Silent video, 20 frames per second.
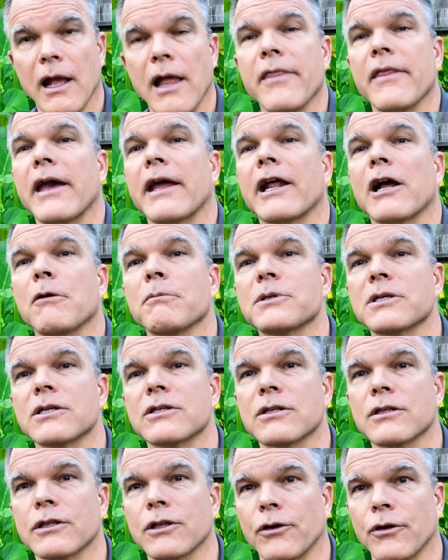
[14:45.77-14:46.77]
That helps
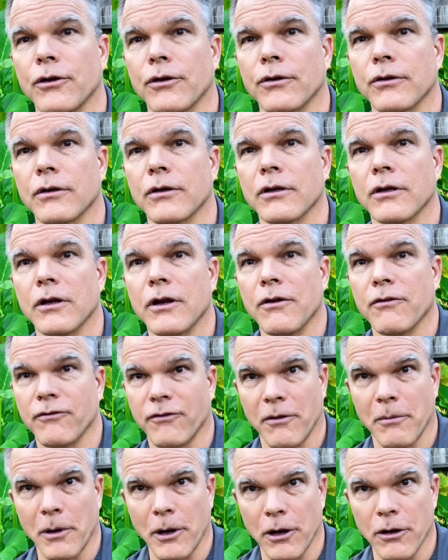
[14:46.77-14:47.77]
us learn
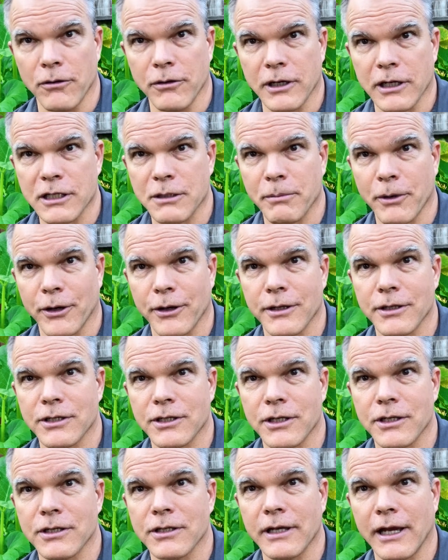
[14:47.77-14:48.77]
from our own
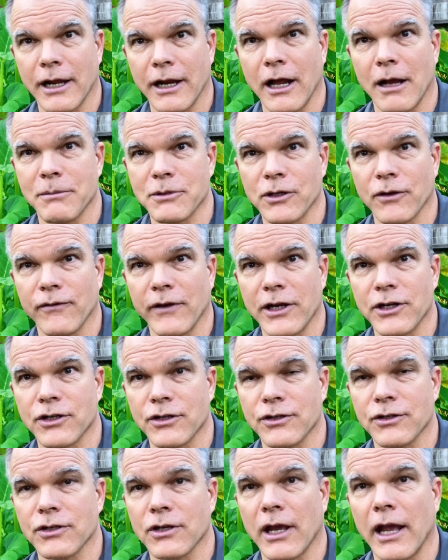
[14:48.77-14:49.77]
experiences and
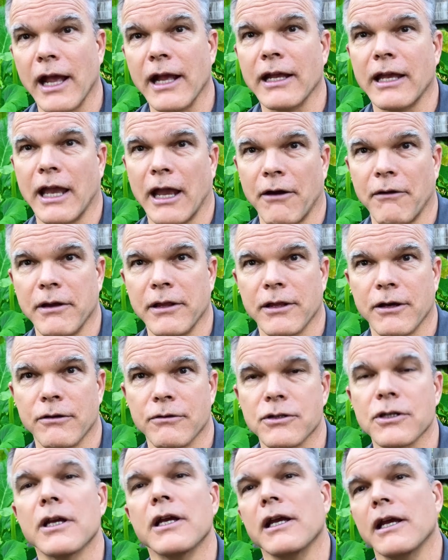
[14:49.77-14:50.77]
observations and carry
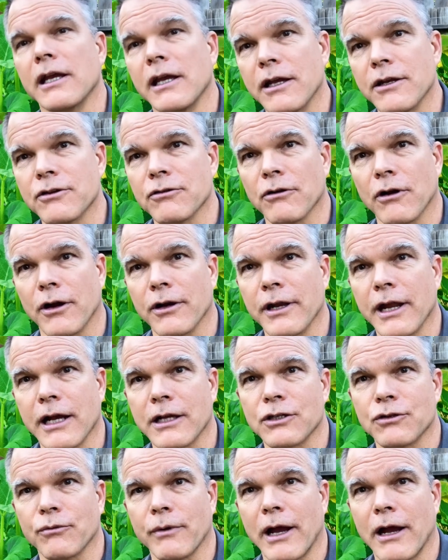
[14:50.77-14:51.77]
those into our
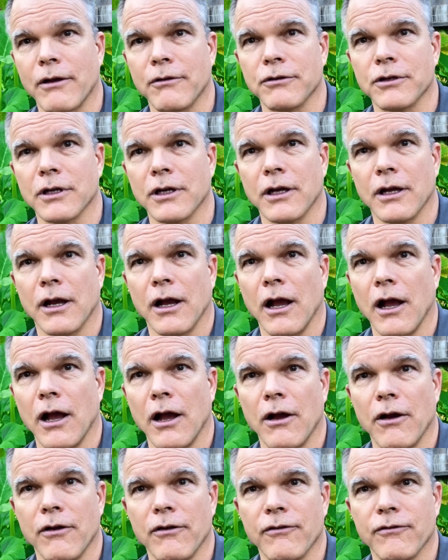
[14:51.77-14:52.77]
next round
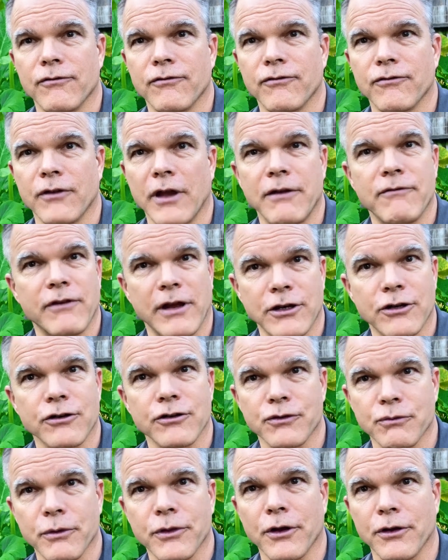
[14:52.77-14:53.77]
of
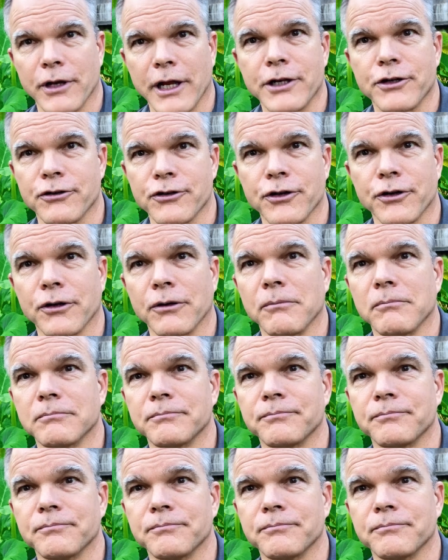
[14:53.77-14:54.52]
adventures with our nature journal.